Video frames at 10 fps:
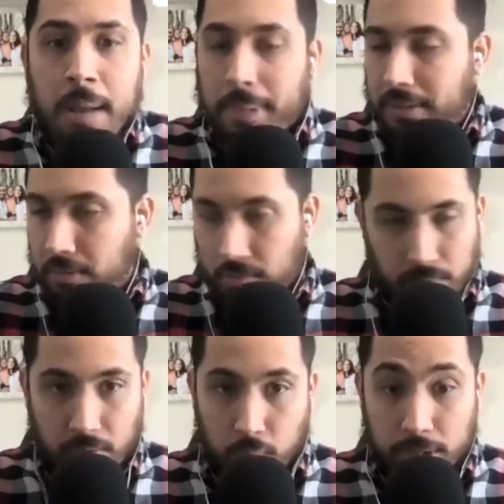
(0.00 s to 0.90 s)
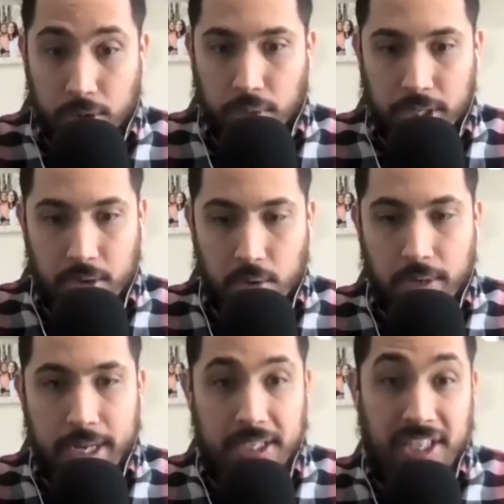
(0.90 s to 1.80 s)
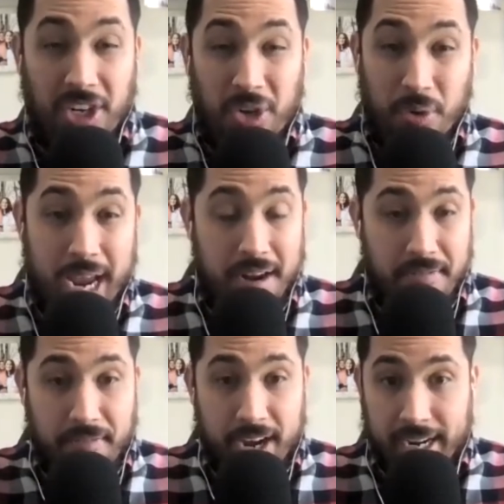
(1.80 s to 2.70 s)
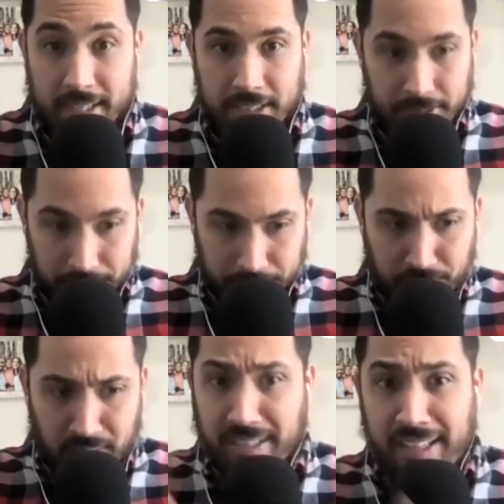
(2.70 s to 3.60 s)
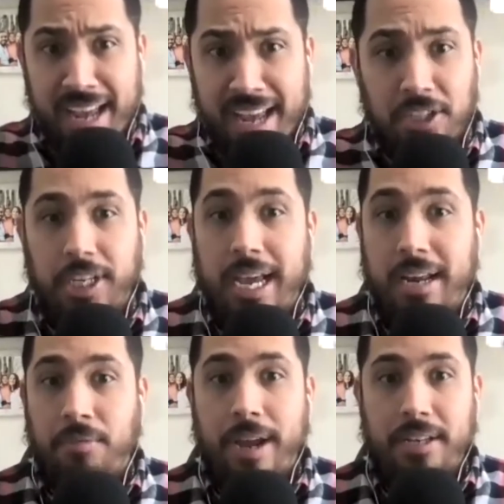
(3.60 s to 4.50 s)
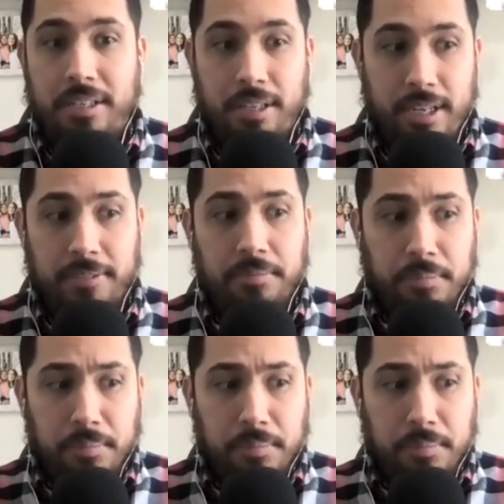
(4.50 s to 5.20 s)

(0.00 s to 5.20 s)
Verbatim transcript: But what's really cool is the creative financing, the letter she had to write to the